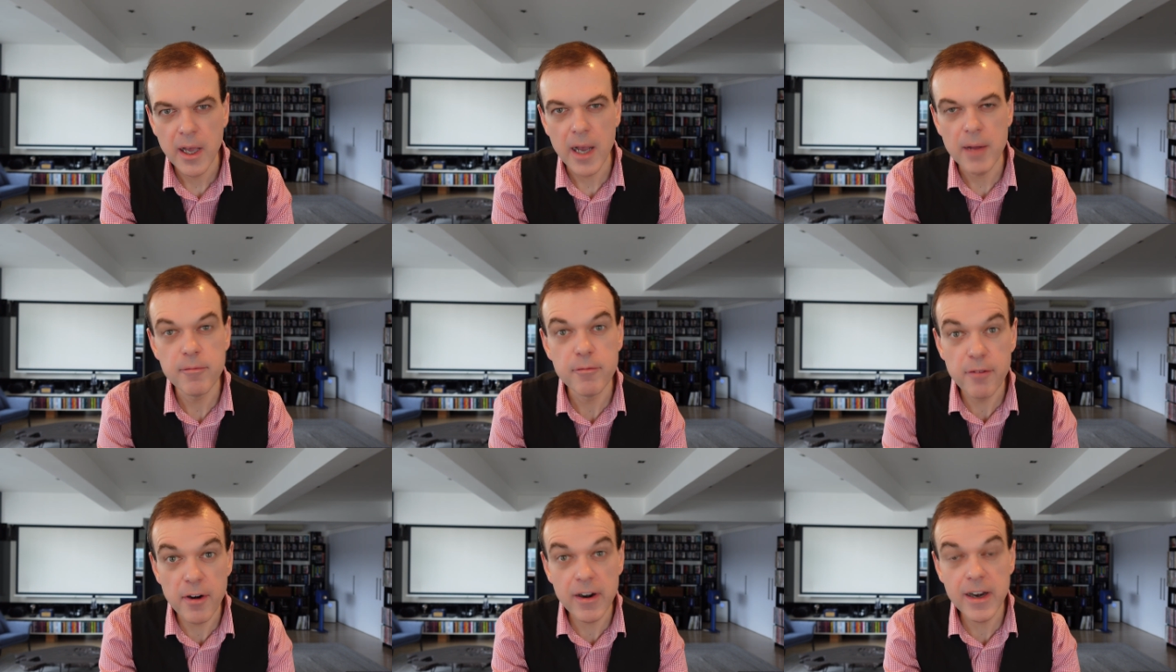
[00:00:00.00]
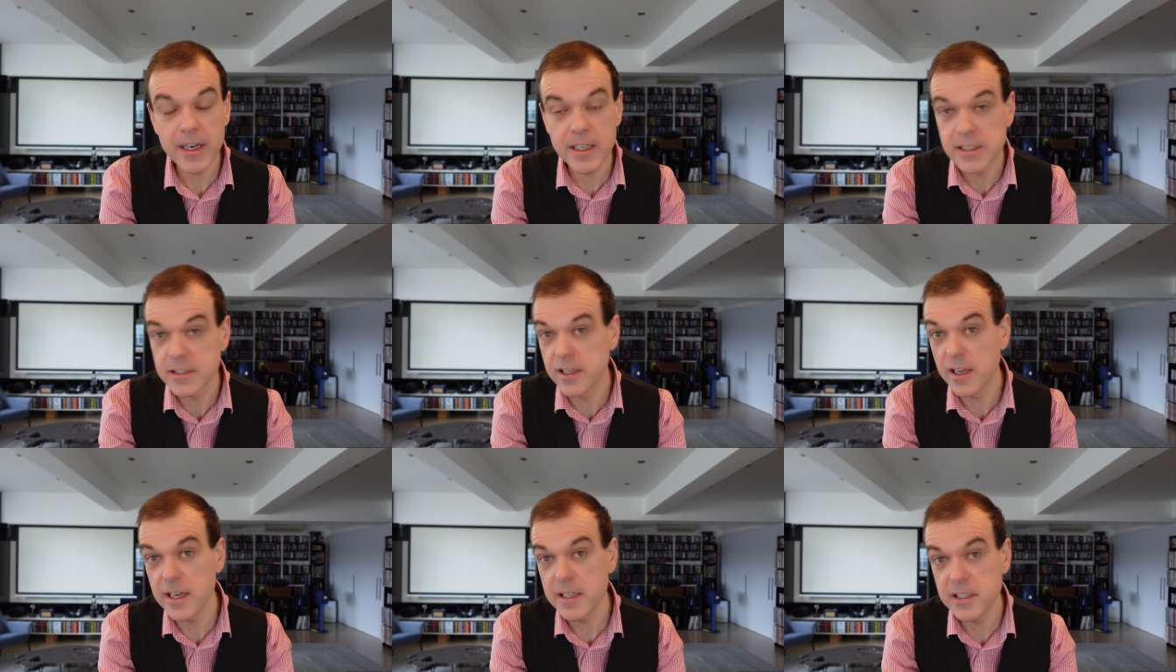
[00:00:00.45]
I'm very
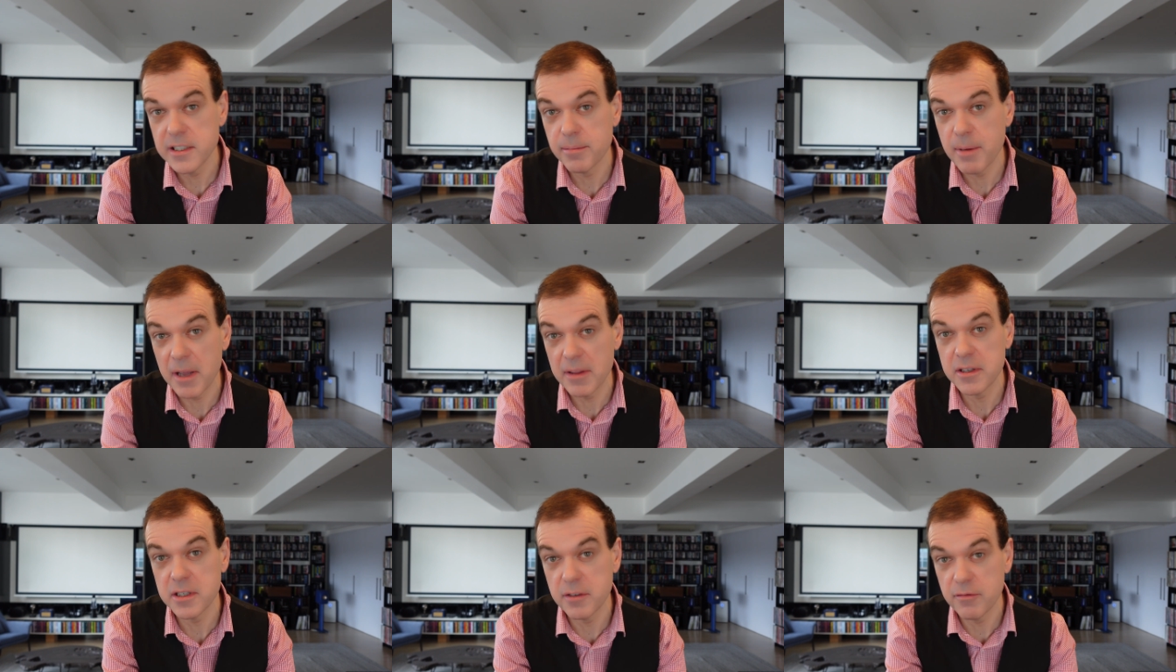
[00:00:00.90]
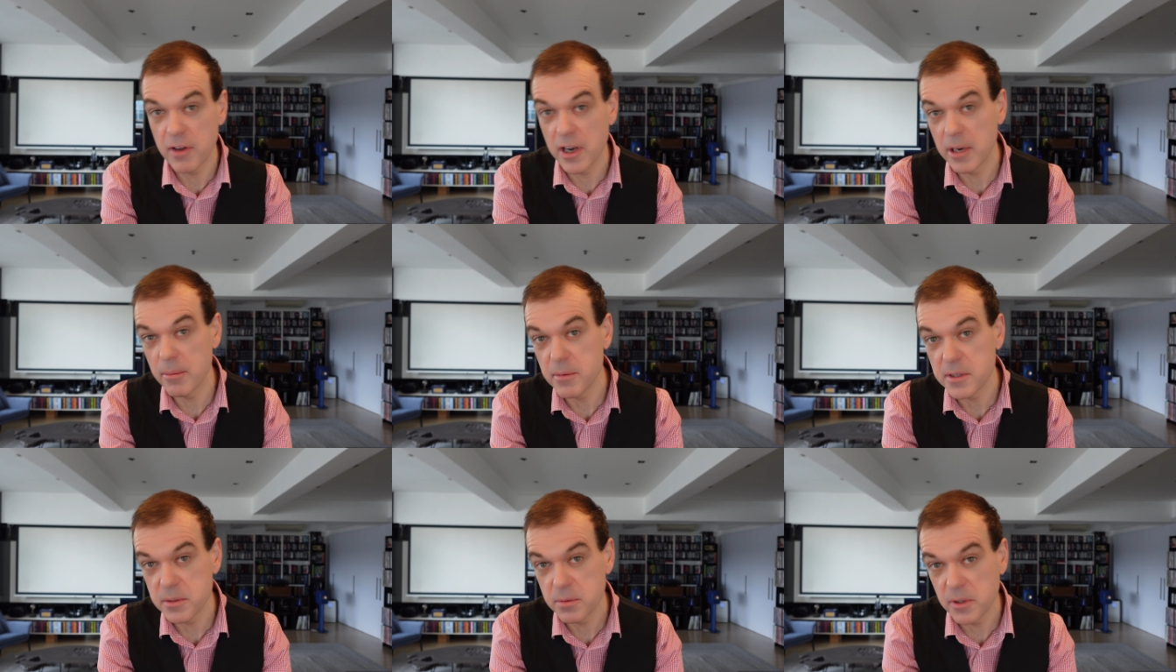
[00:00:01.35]
excited about the
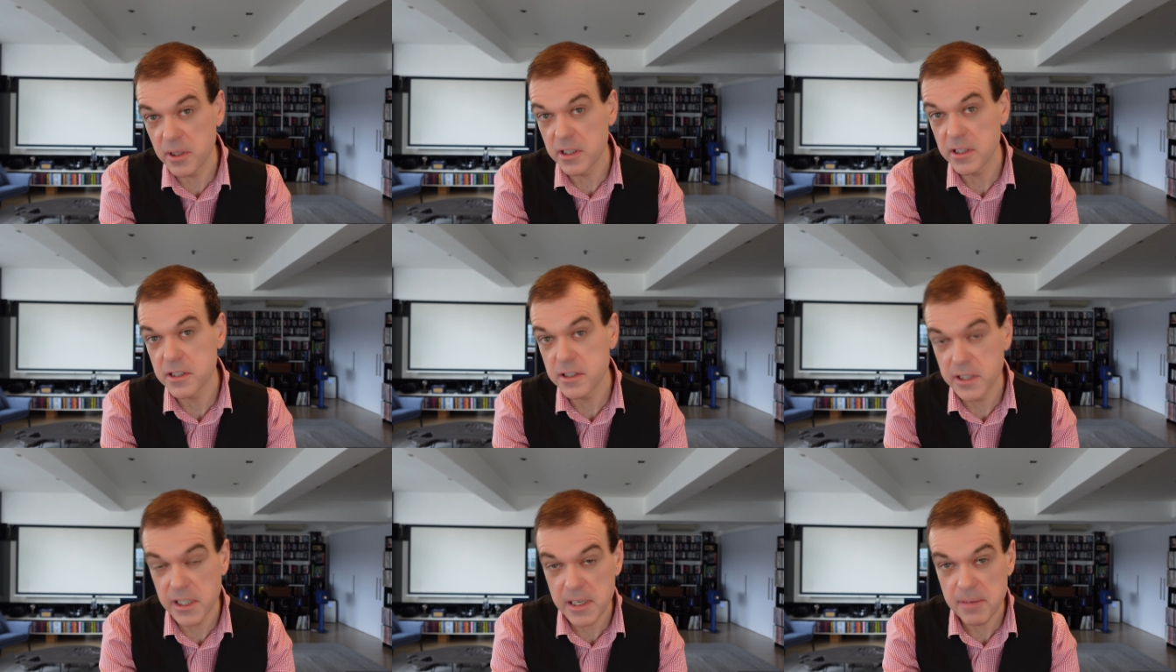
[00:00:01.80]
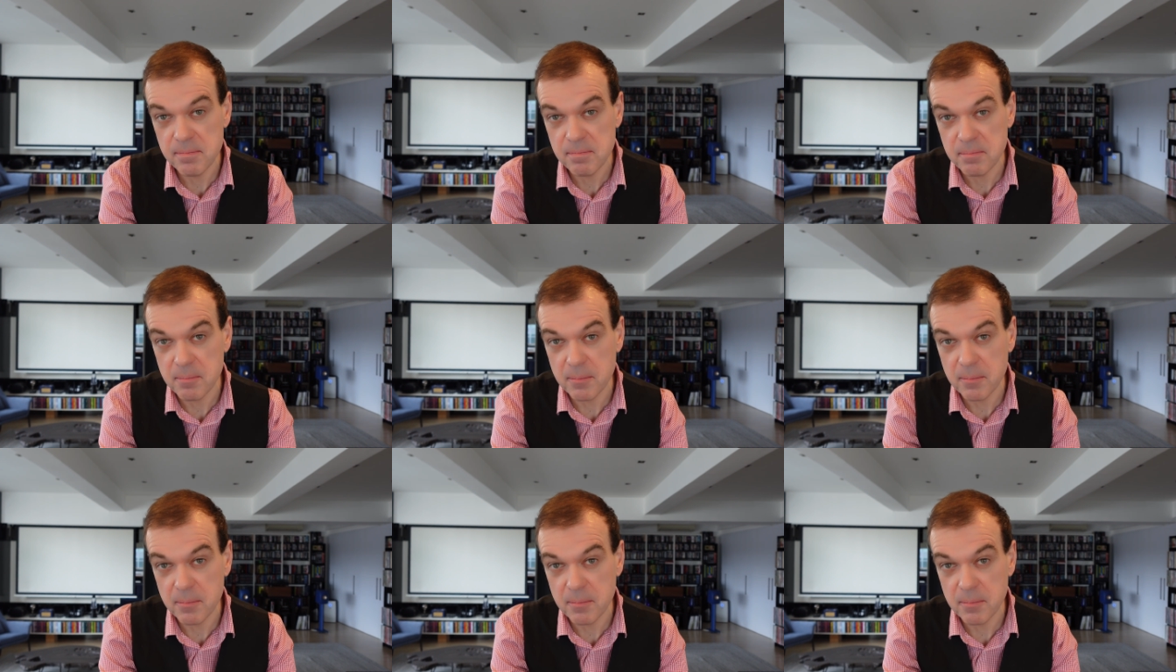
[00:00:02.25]
developments we're going to see.